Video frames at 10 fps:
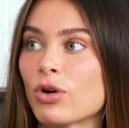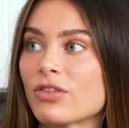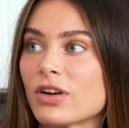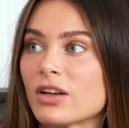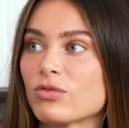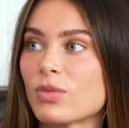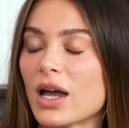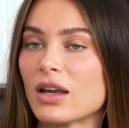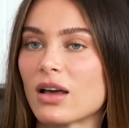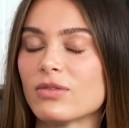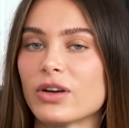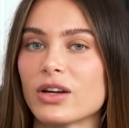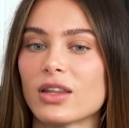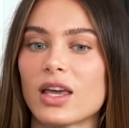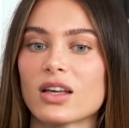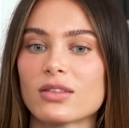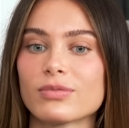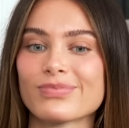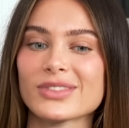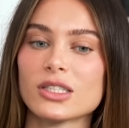boyfriend of mine. I'm very, like,
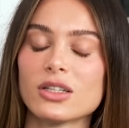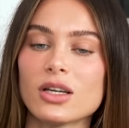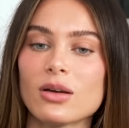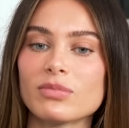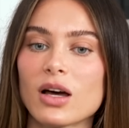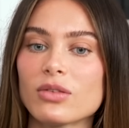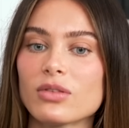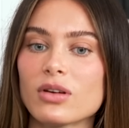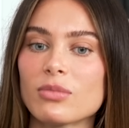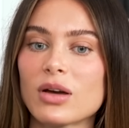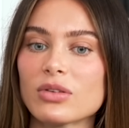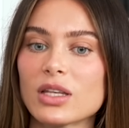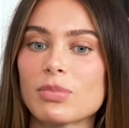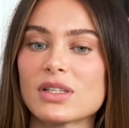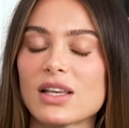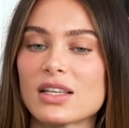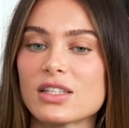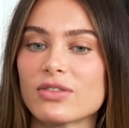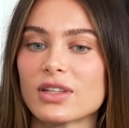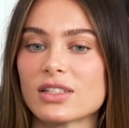I'm not really
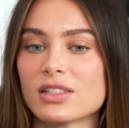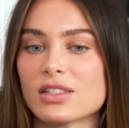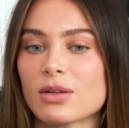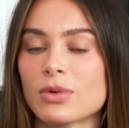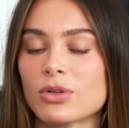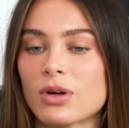possessive unless it's someone